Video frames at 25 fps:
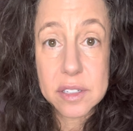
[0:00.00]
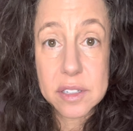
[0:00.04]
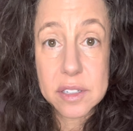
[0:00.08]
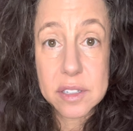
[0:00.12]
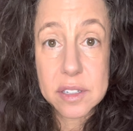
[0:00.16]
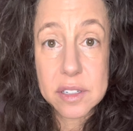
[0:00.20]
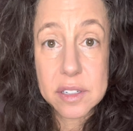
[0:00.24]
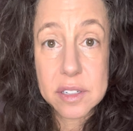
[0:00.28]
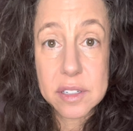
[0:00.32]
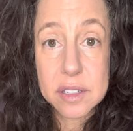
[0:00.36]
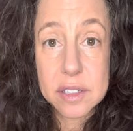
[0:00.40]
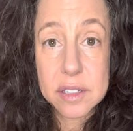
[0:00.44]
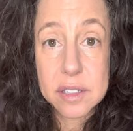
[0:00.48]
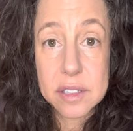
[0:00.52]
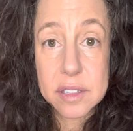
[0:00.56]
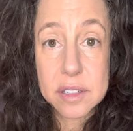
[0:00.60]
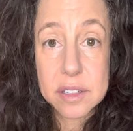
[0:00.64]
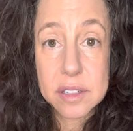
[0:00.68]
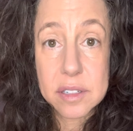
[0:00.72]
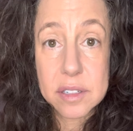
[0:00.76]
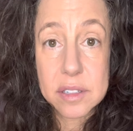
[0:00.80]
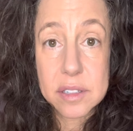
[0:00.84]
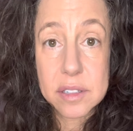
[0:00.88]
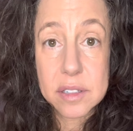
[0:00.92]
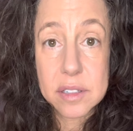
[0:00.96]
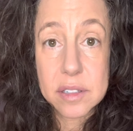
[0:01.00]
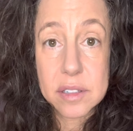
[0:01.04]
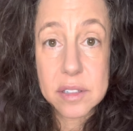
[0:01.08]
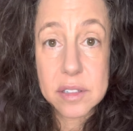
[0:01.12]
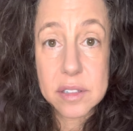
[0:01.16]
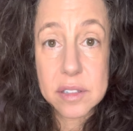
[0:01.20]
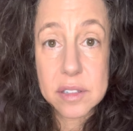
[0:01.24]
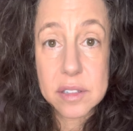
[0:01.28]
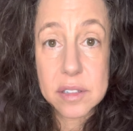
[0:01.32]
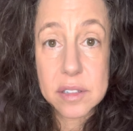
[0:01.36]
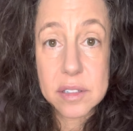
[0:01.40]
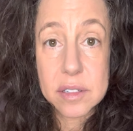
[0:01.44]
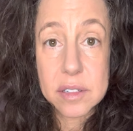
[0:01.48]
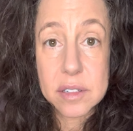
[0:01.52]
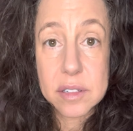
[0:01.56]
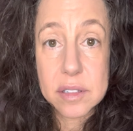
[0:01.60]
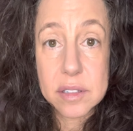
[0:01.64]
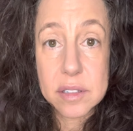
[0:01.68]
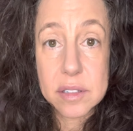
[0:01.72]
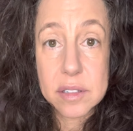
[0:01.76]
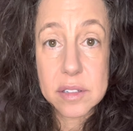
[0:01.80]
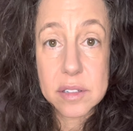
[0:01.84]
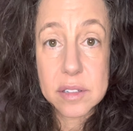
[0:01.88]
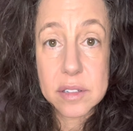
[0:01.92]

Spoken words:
No one is speaking in this clip.